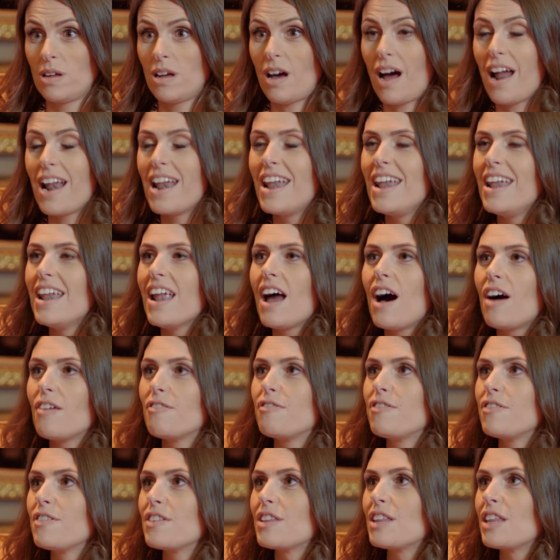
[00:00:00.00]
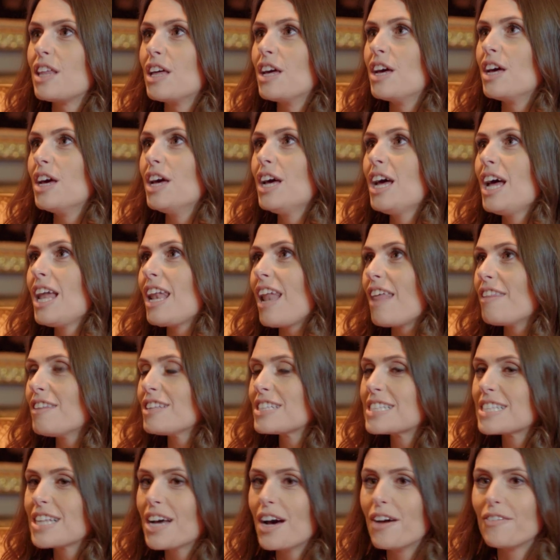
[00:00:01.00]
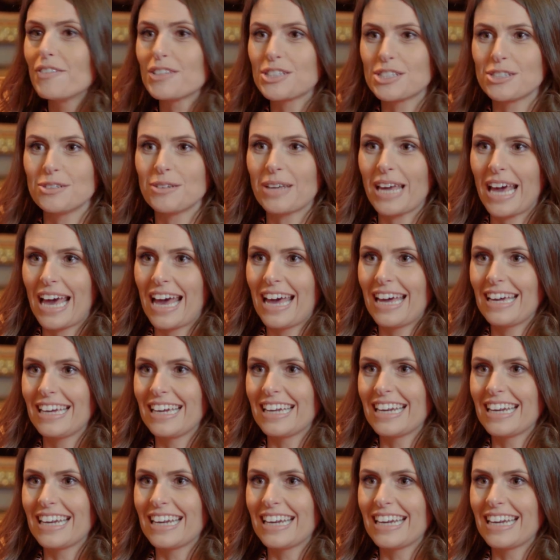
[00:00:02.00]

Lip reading: I love the service you get